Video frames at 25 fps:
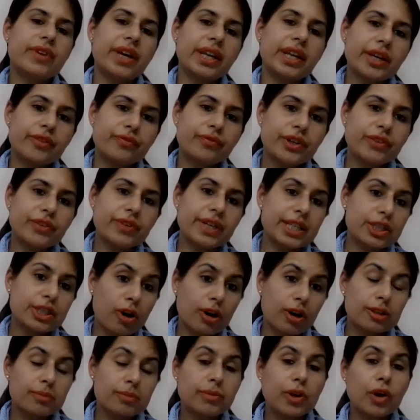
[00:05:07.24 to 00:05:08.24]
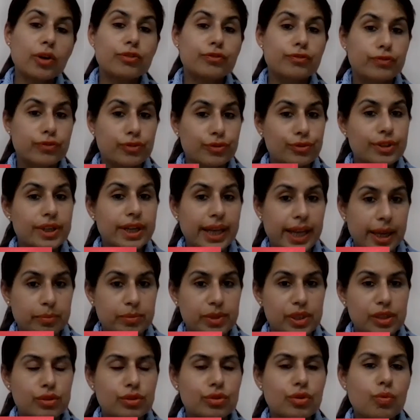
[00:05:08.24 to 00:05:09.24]
whenever we talk about food
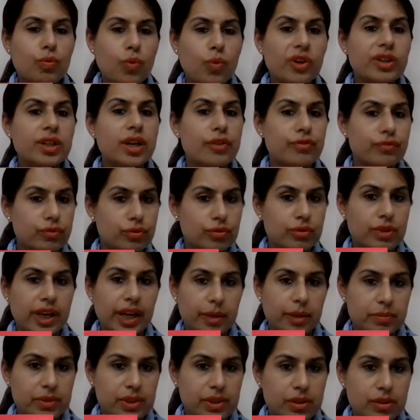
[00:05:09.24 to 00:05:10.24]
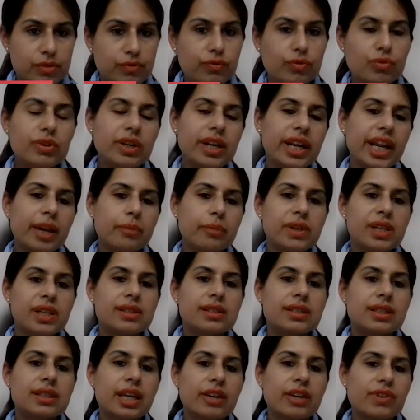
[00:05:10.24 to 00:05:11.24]
labels, so what are food labels? Food
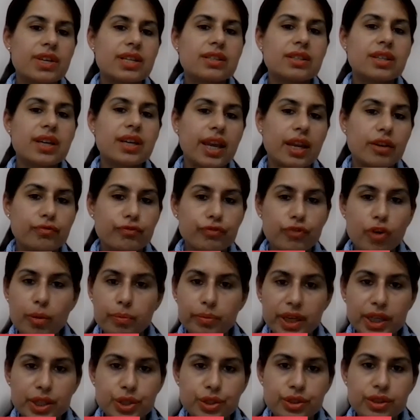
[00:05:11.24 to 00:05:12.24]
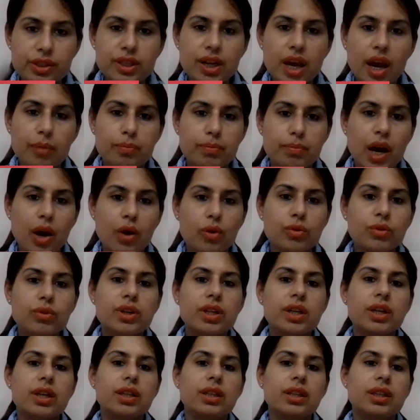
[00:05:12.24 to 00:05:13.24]
labels give us the information
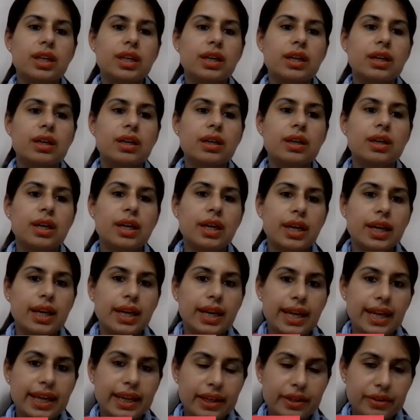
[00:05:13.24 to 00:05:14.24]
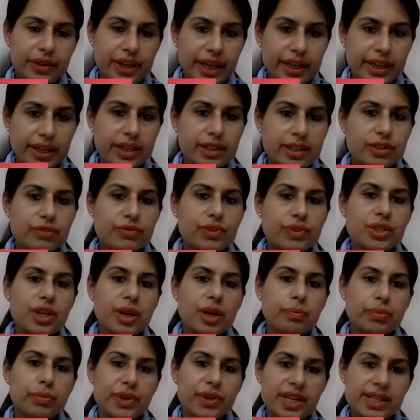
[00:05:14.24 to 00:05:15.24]
about the ingredients which
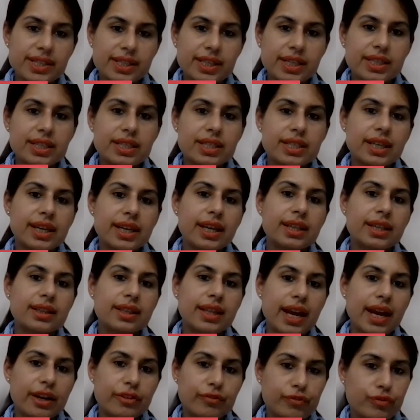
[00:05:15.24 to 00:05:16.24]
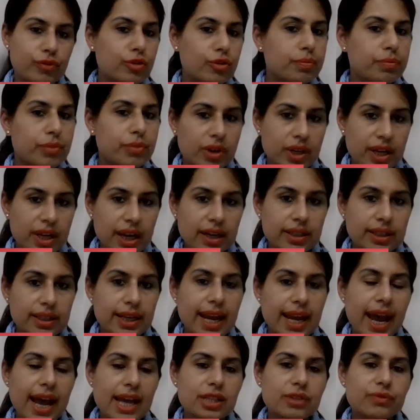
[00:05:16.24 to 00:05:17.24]
are present in that food product
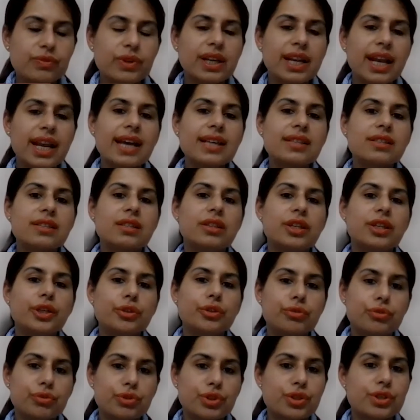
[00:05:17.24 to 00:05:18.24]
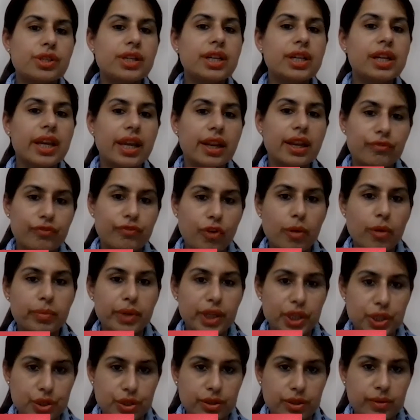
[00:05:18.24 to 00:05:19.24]
as well as the nutritional
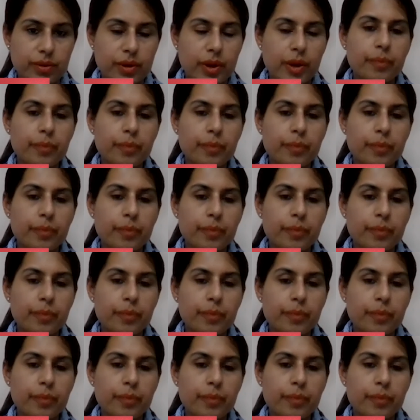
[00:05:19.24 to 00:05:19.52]
information.